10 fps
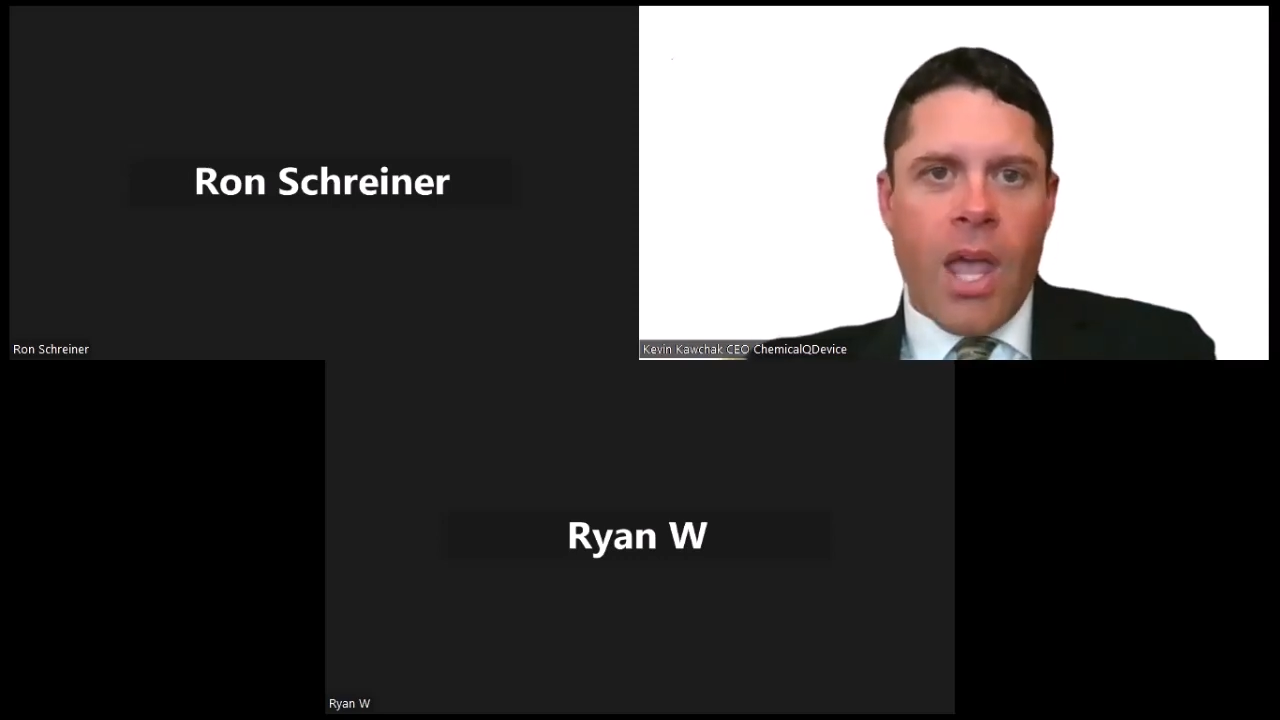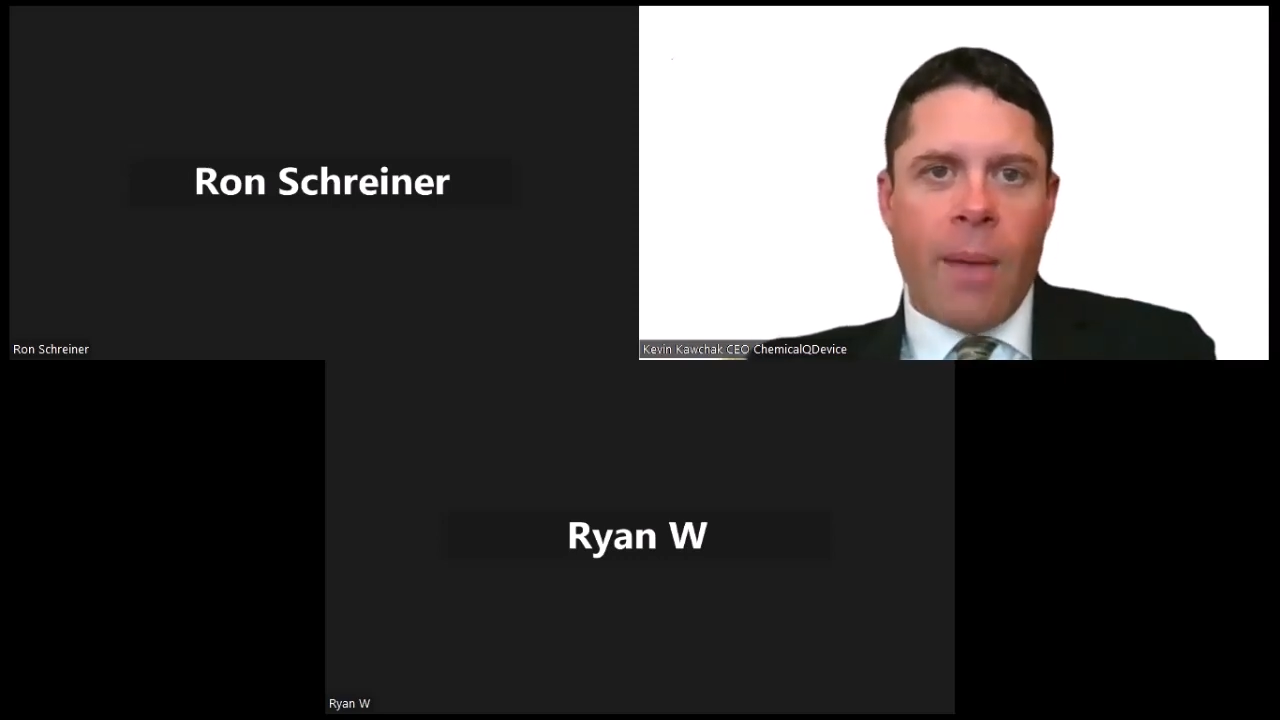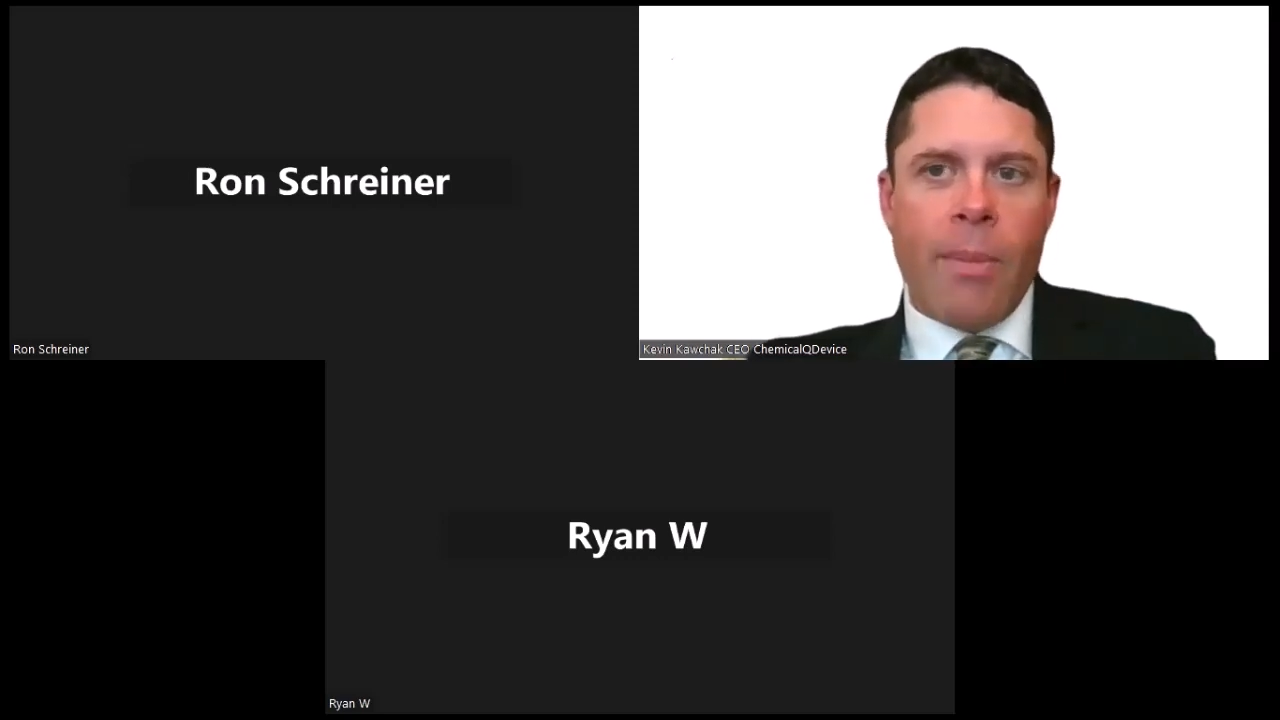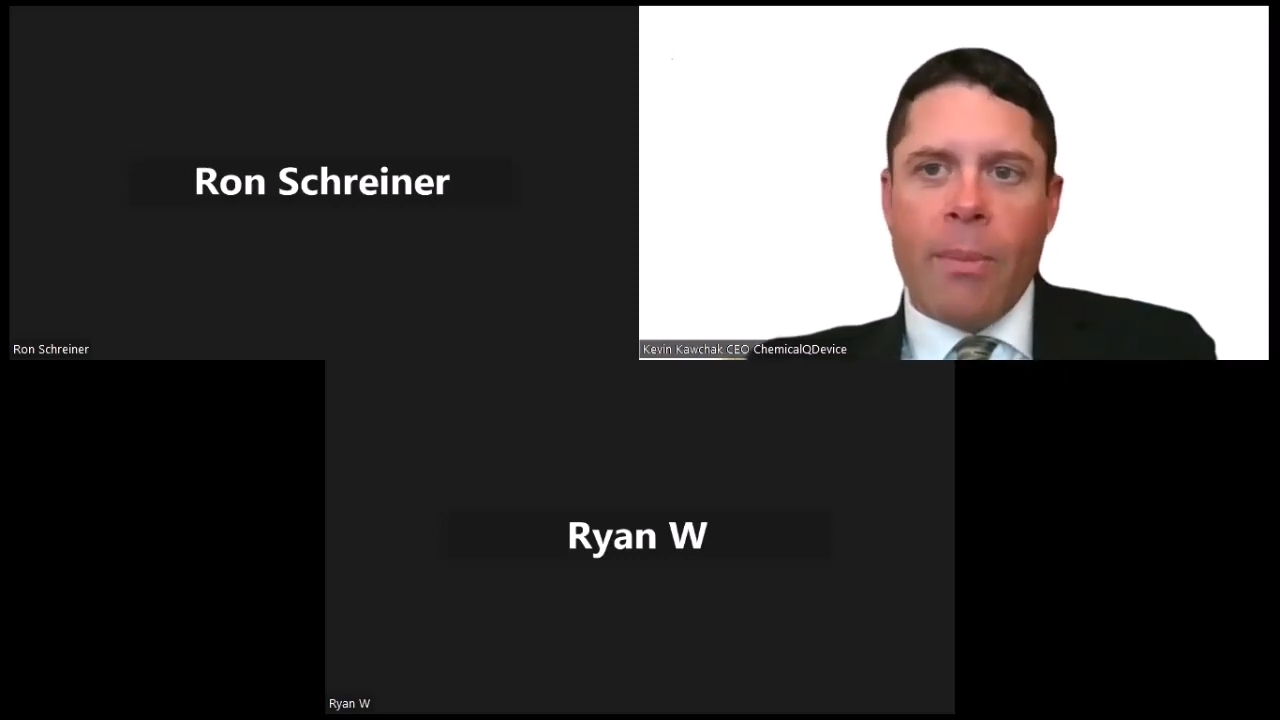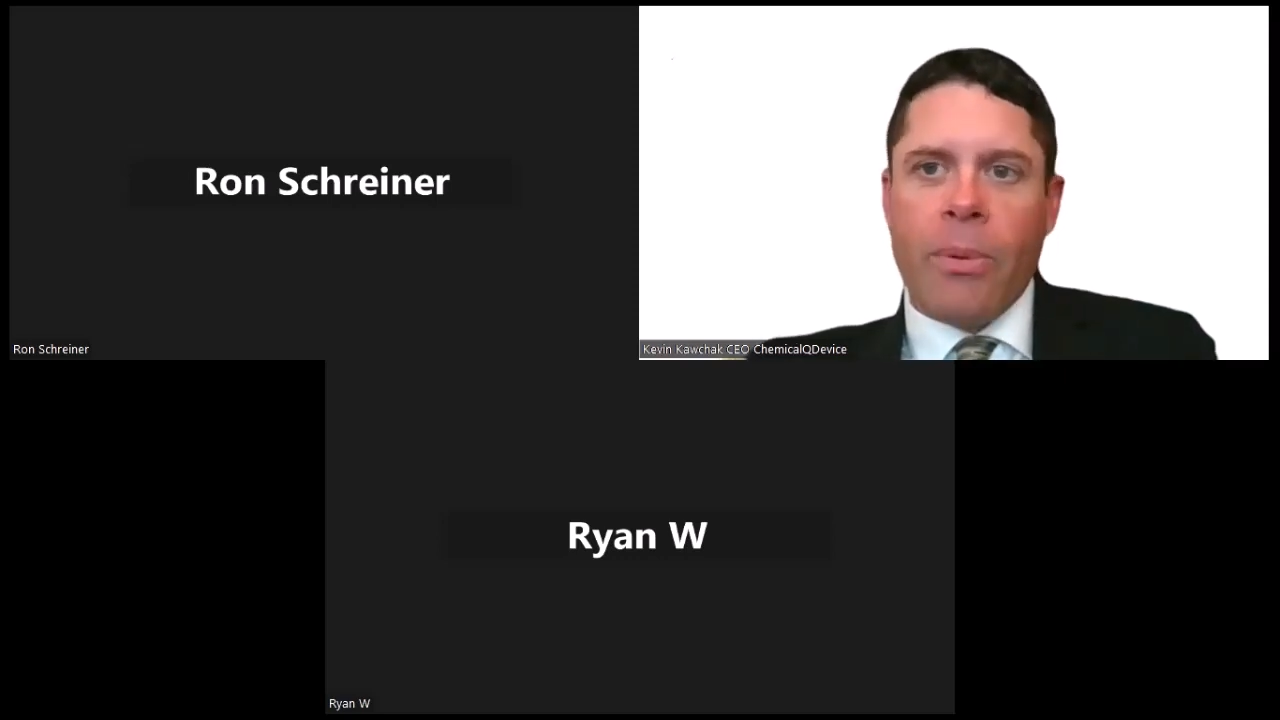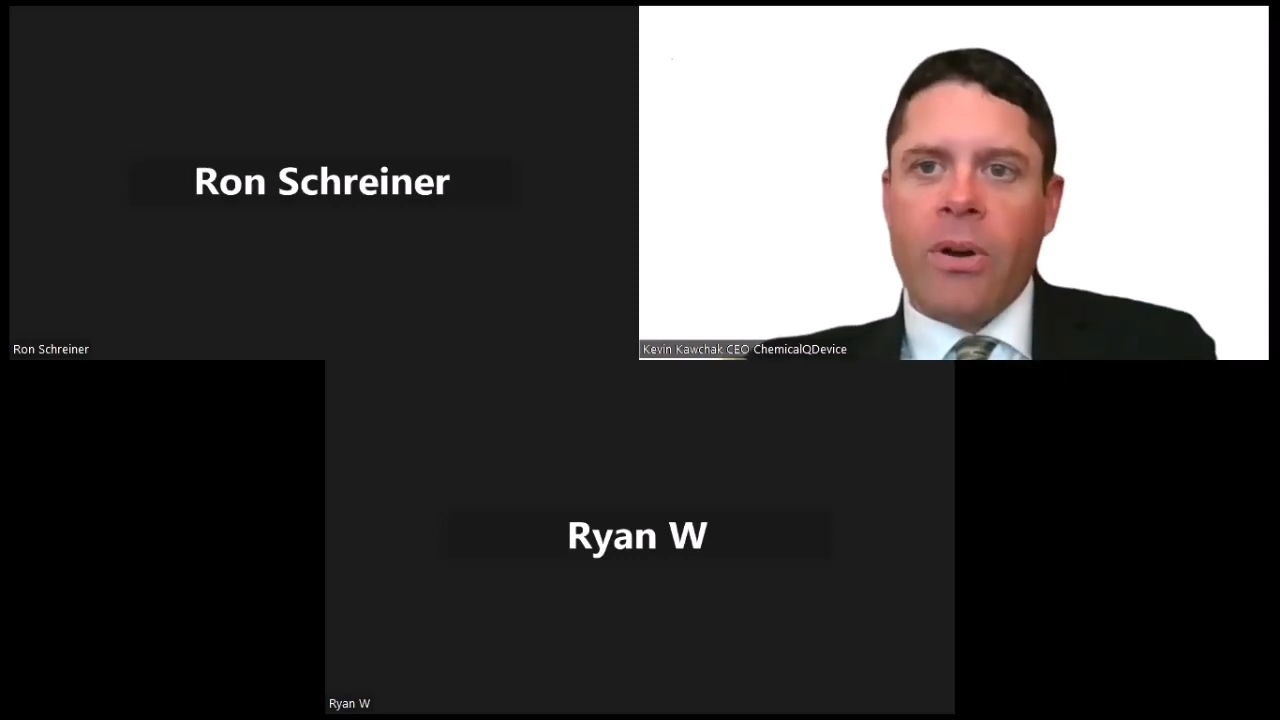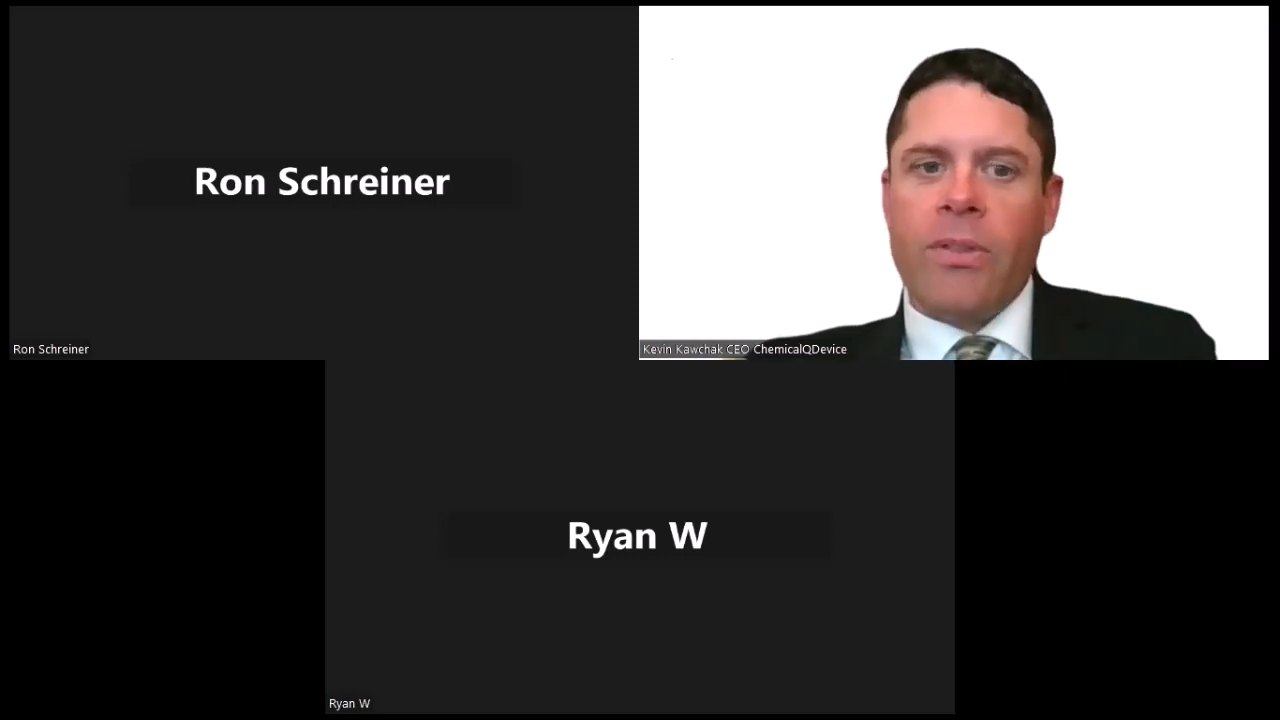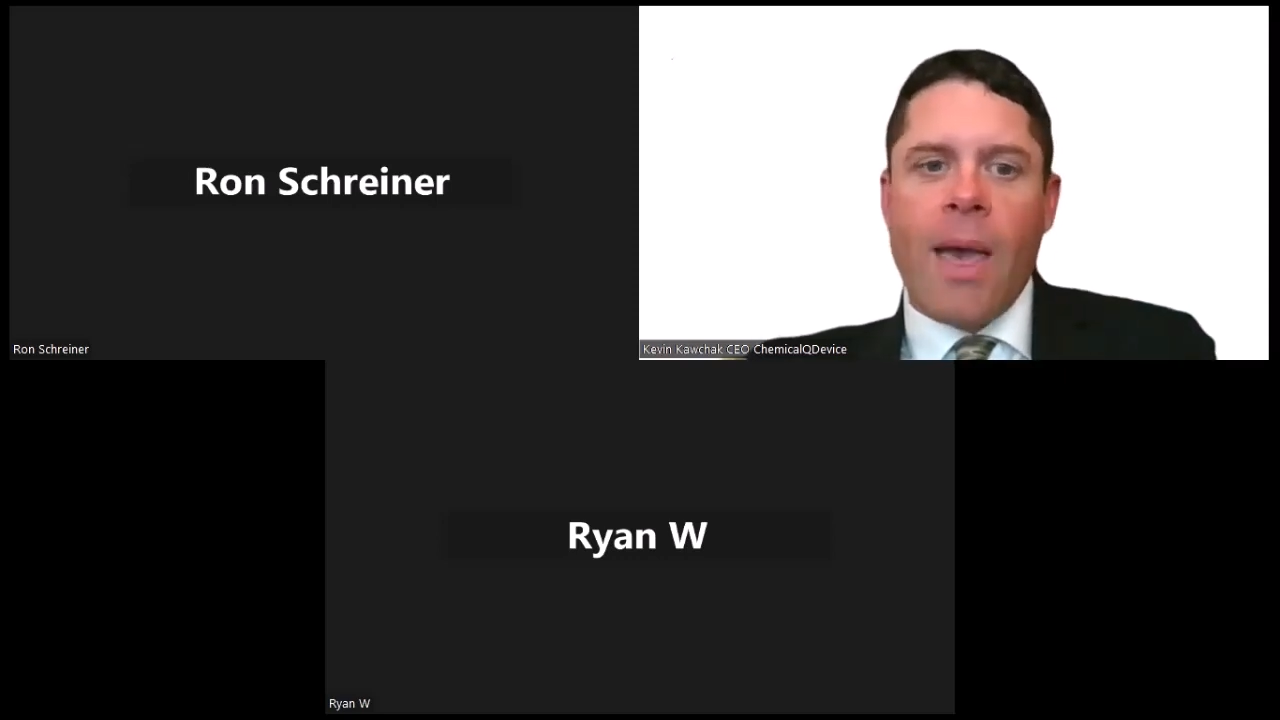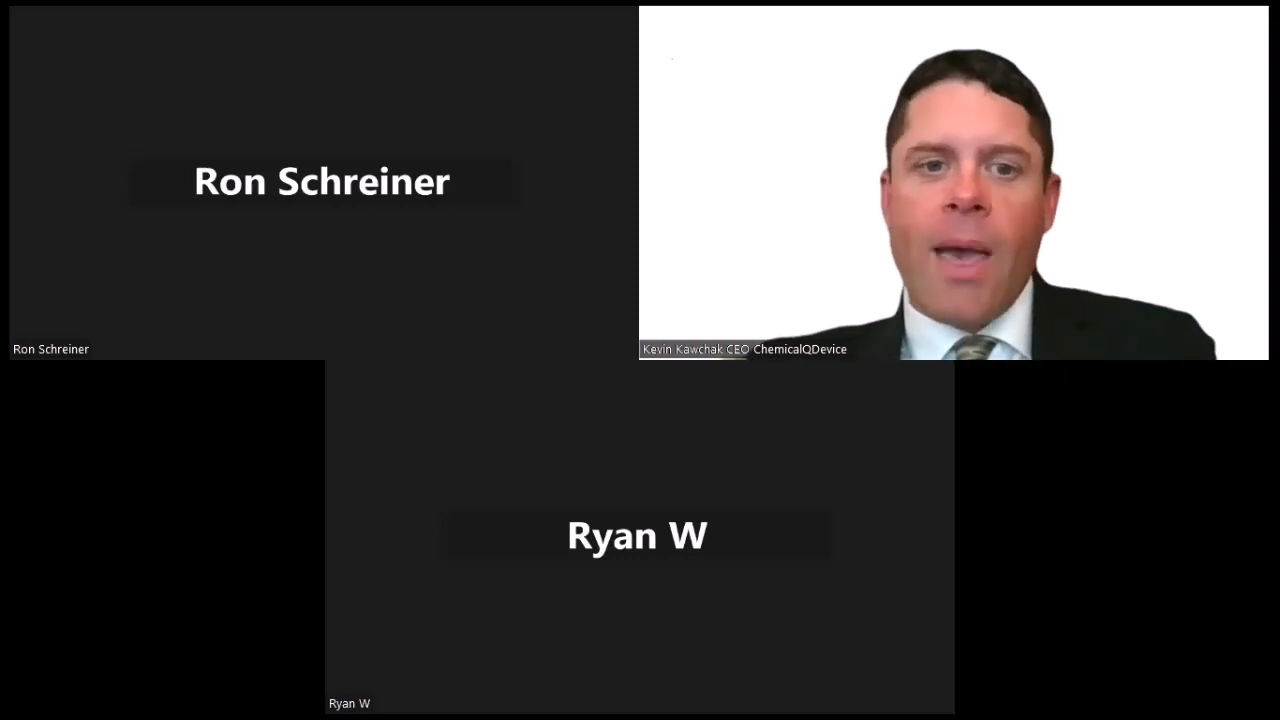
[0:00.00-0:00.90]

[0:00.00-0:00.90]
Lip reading: I remember